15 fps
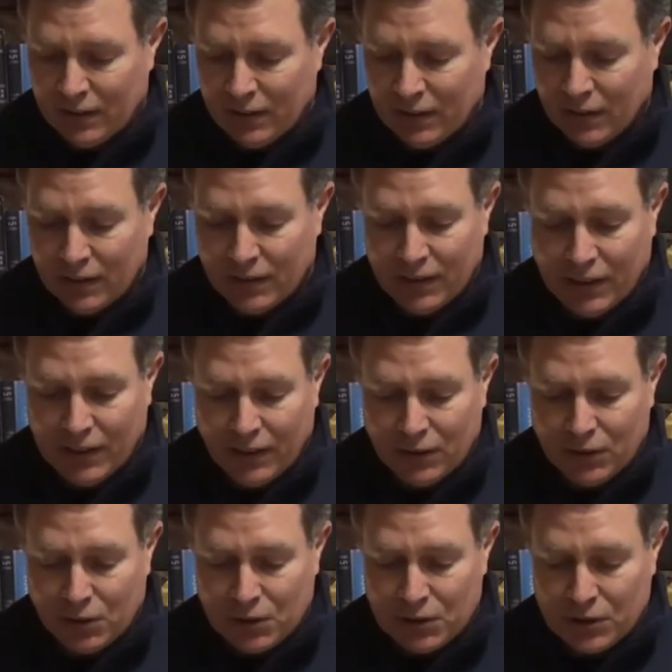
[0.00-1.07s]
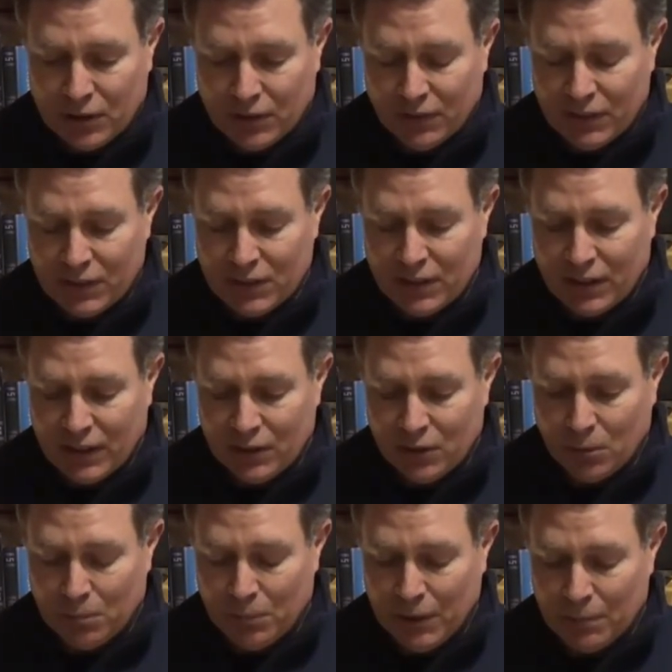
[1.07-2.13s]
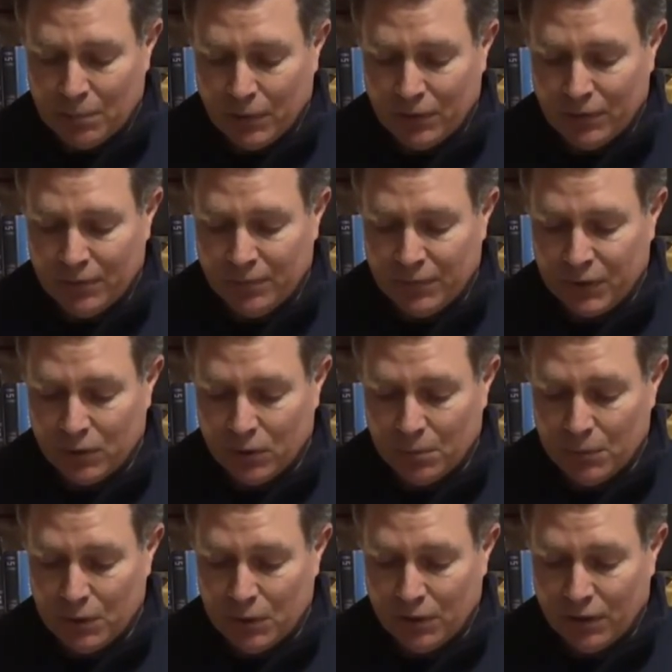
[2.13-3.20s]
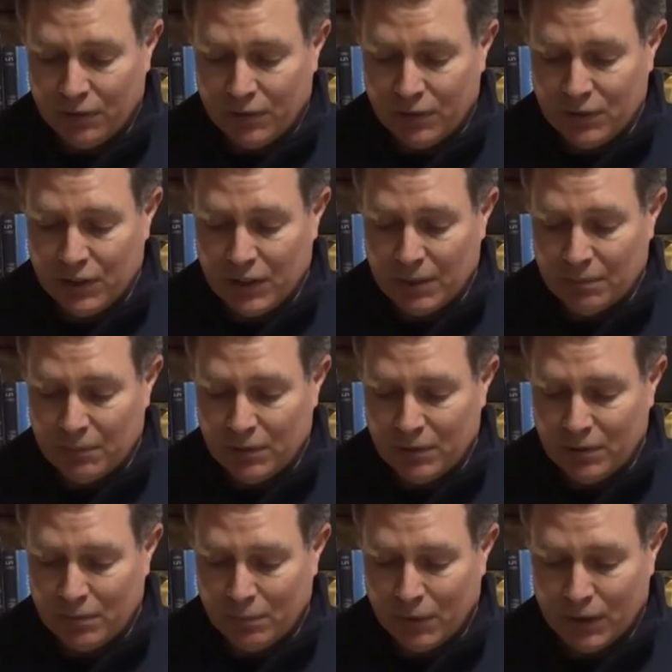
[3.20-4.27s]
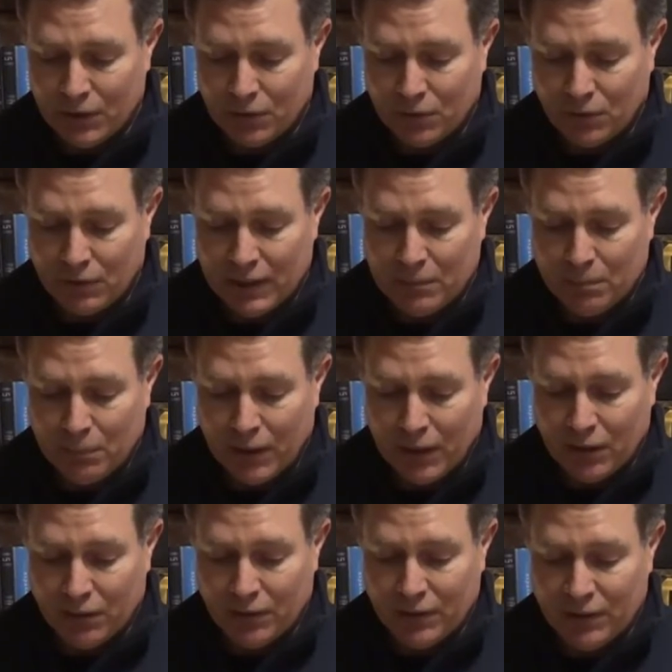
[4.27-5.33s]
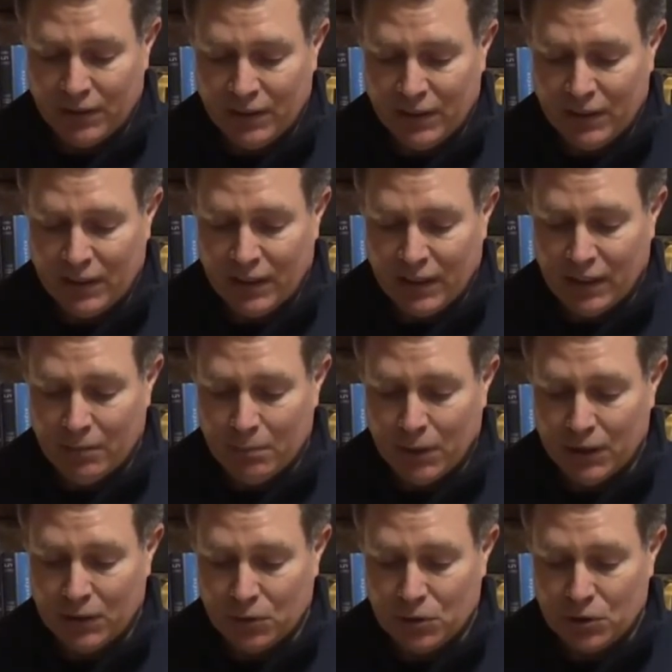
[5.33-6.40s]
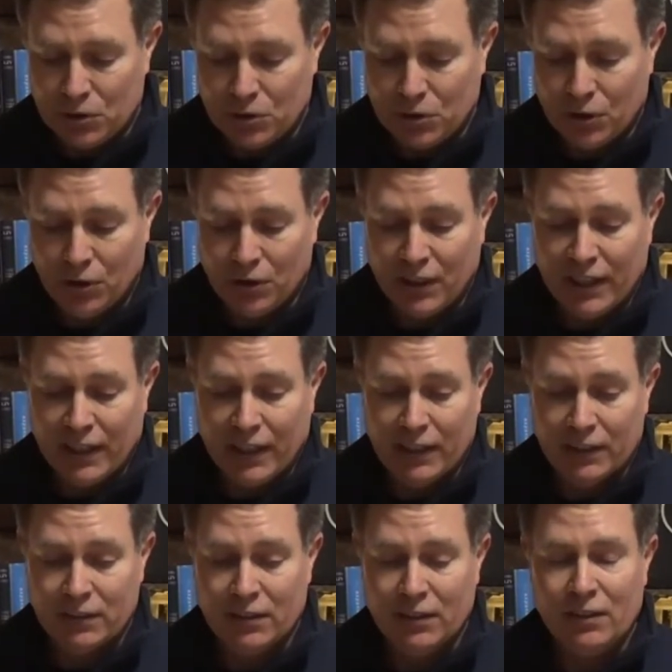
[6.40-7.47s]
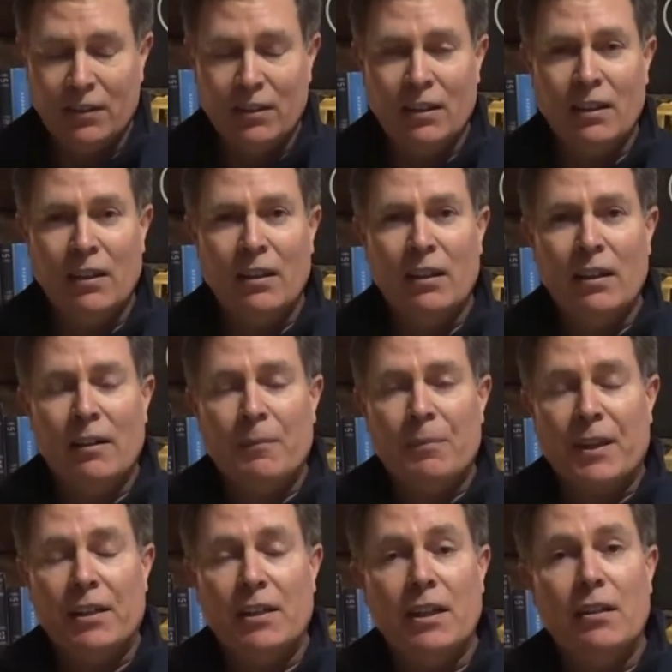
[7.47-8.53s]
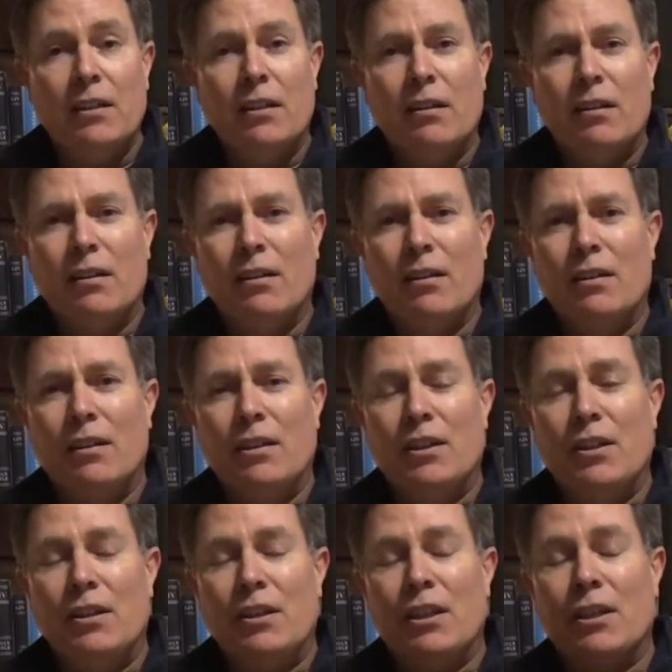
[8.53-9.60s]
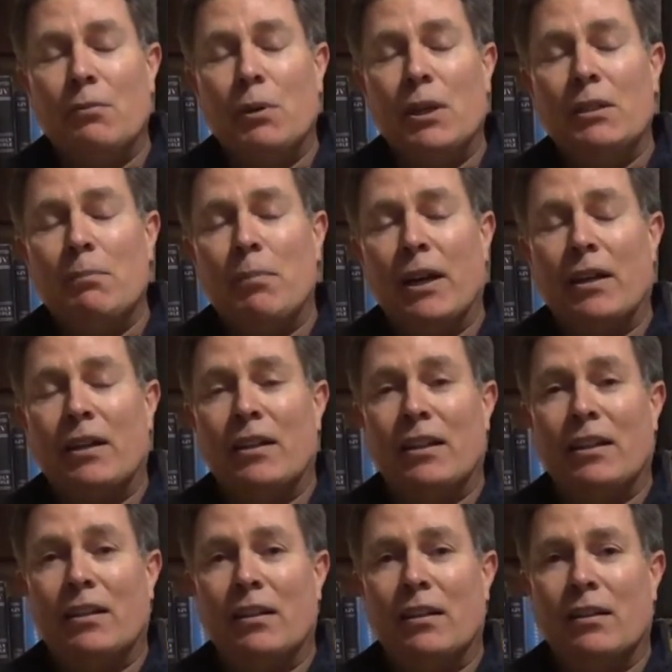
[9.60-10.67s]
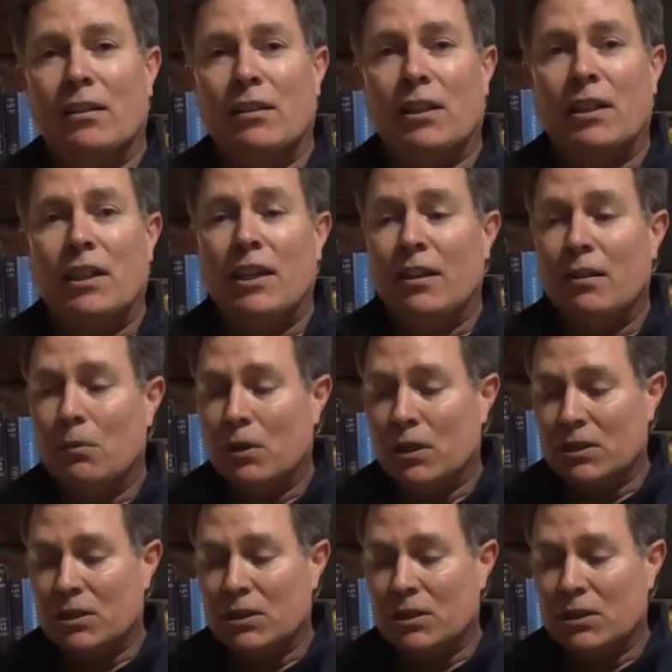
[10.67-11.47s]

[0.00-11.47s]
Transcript: They are your servants and your people, whom you have redeemed by your great power and by your strong hand. And then he went back, and the king